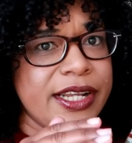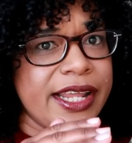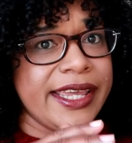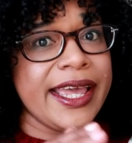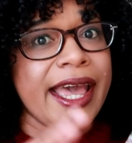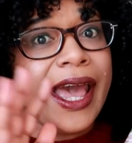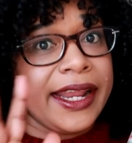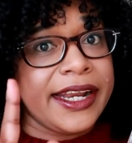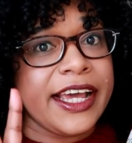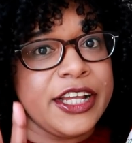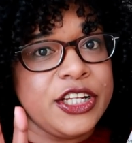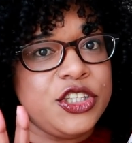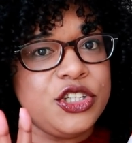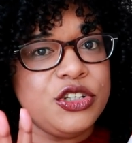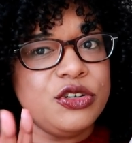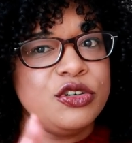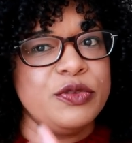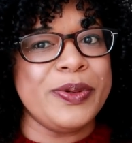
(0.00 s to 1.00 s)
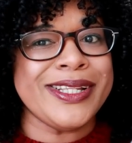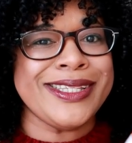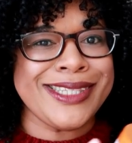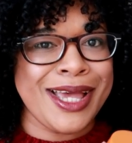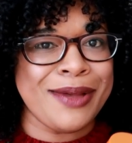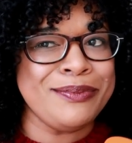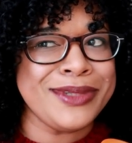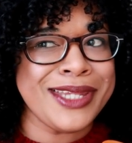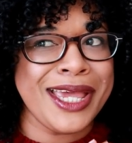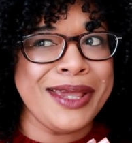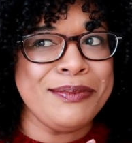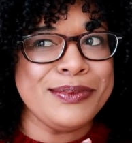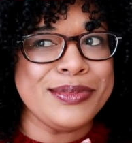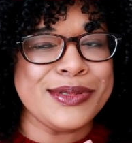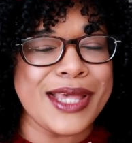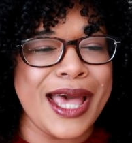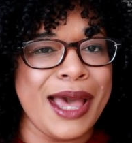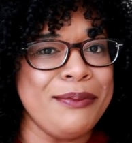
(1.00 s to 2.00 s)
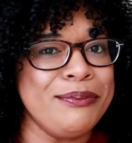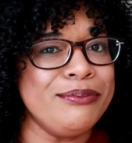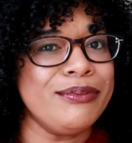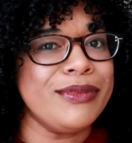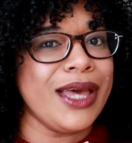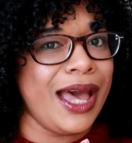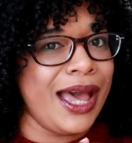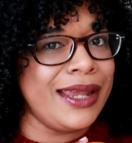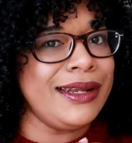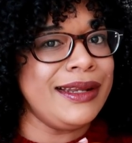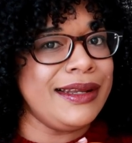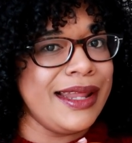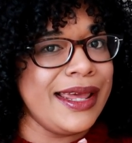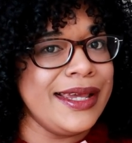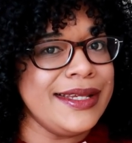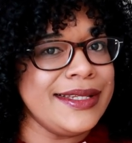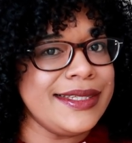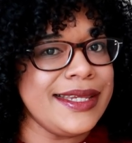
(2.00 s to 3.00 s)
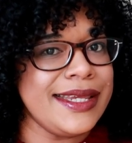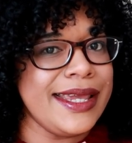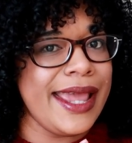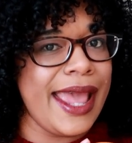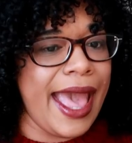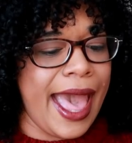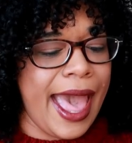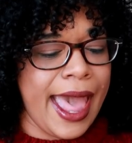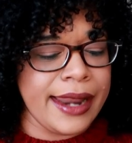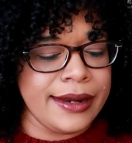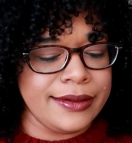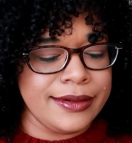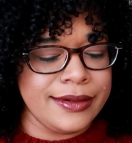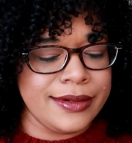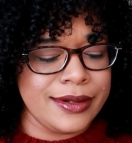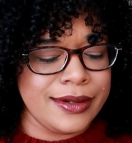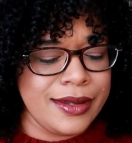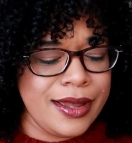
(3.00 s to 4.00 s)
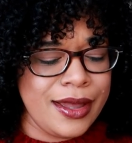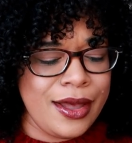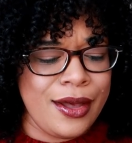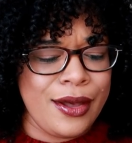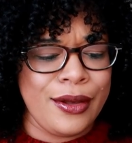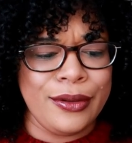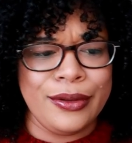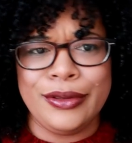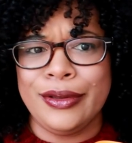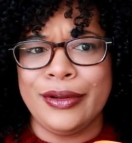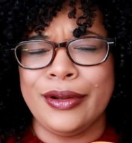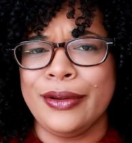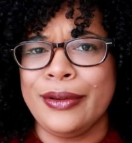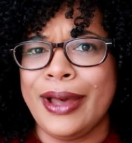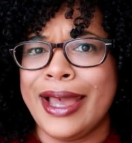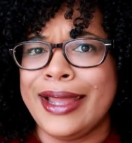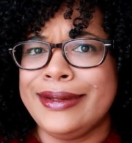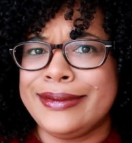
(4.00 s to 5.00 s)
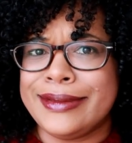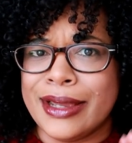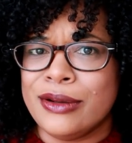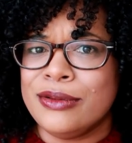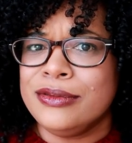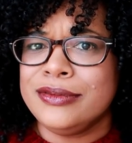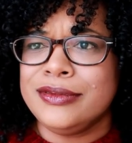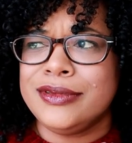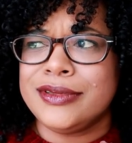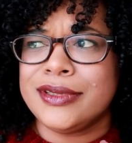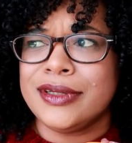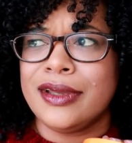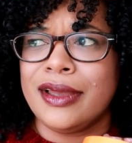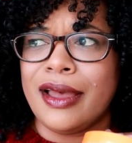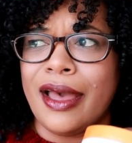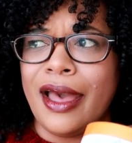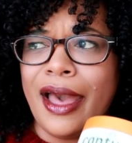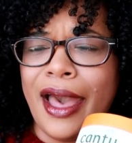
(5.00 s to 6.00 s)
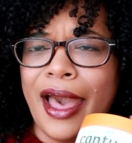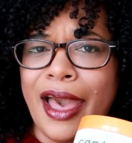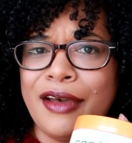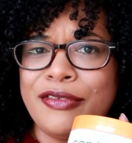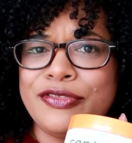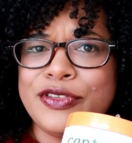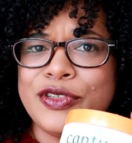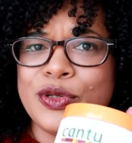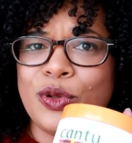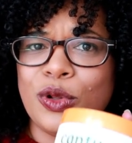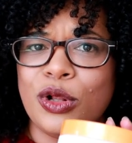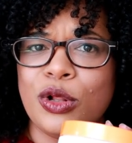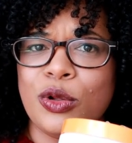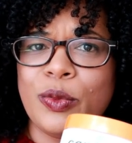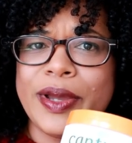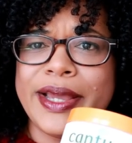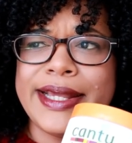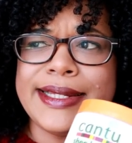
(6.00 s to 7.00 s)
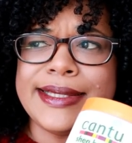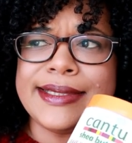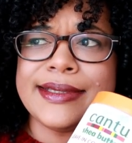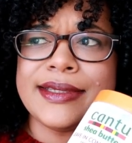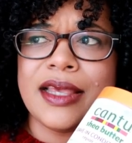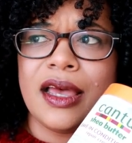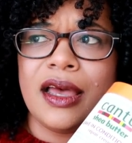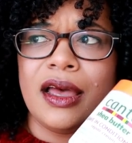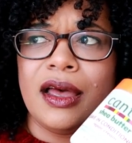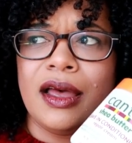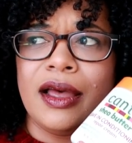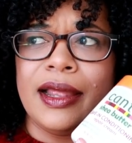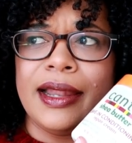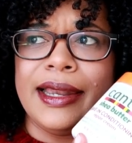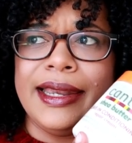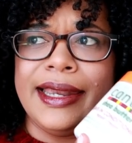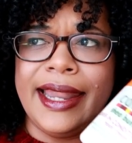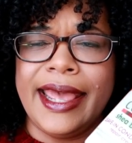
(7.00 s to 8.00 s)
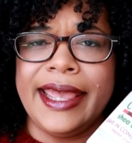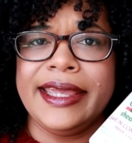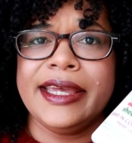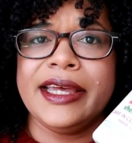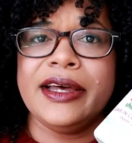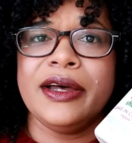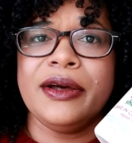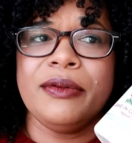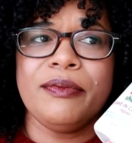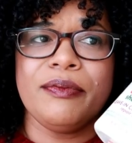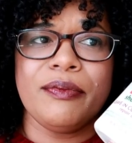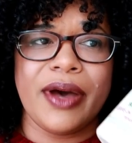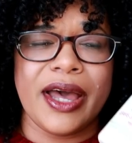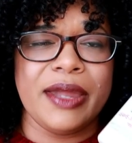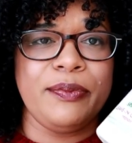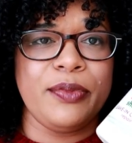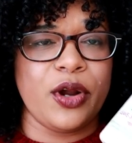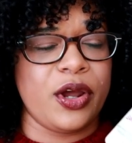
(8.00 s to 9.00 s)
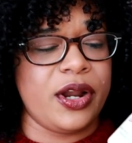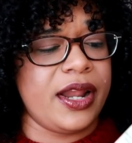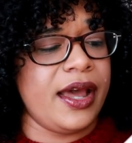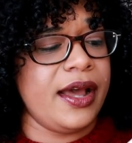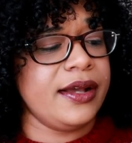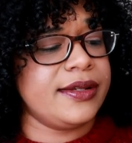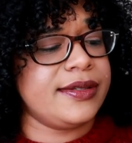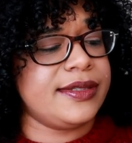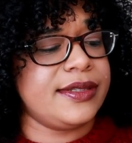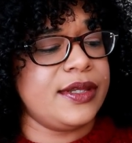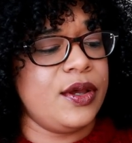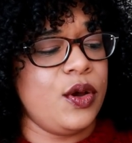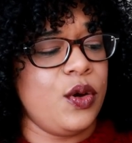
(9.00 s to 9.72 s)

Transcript: to layer, and I do, but sometimes I'm kind of lazy and, you know, I don't have to always layer my products